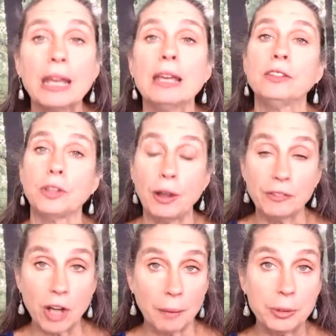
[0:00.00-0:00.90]
So you have an
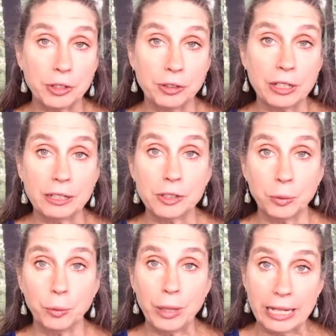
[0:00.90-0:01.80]
opportunity to
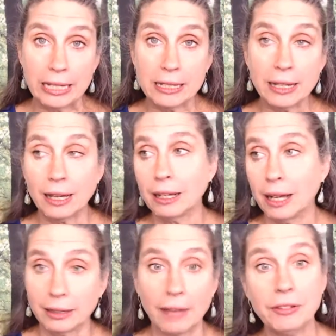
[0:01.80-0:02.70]
win
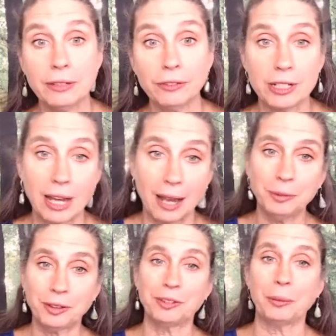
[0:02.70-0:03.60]
11 different times,
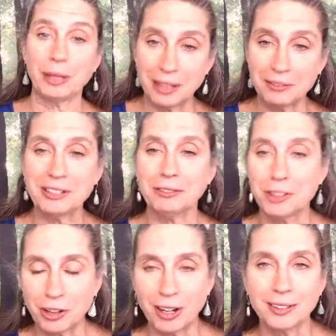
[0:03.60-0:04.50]
because there'll be 11 different
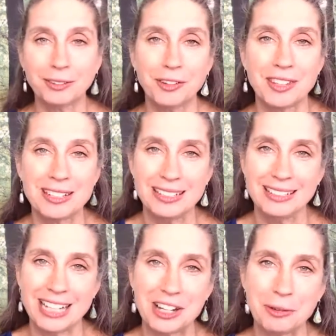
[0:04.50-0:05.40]
drawings for the
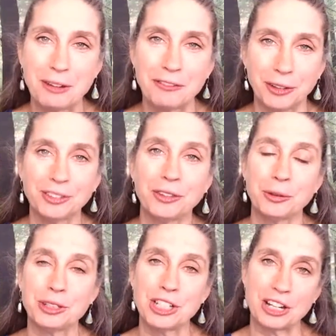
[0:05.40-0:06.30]
January 1st
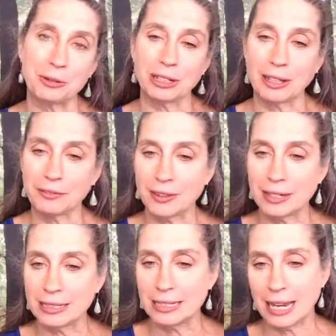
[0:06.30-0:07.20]
through January 11th
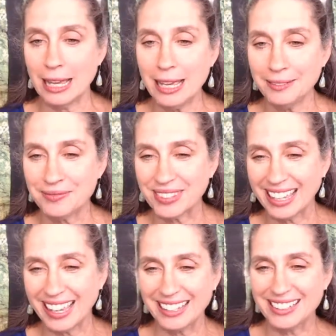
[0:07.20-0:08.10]
day.
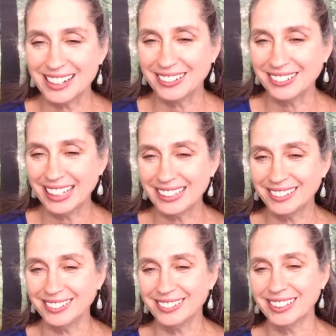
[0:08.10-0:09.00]
Hey, Doe. Hey,
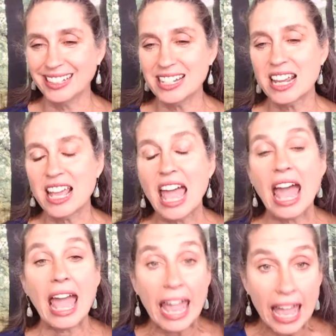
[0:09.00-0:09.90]
Susan.
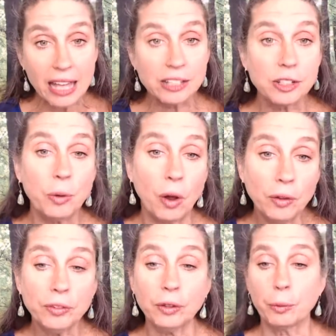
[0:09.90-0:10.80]
And you
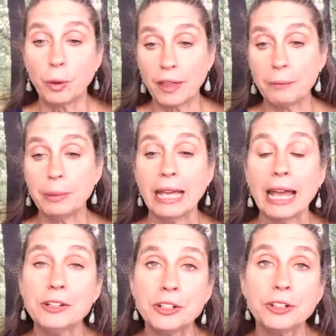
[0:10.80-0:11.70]
also will then be
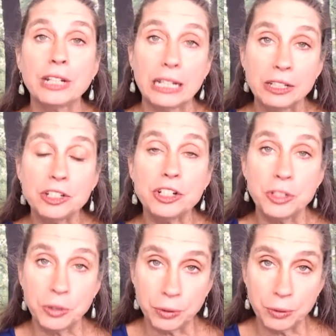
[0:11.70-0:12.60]
entered
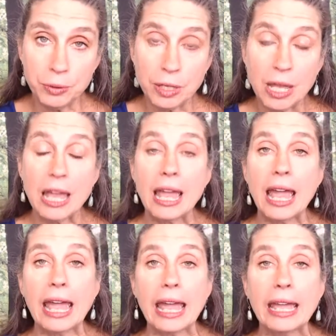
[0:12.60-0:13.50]
into
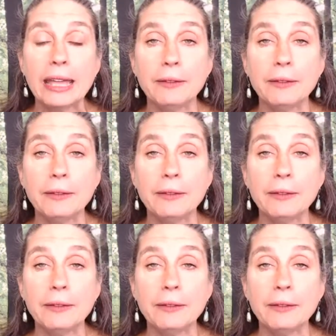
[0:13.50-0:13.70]
a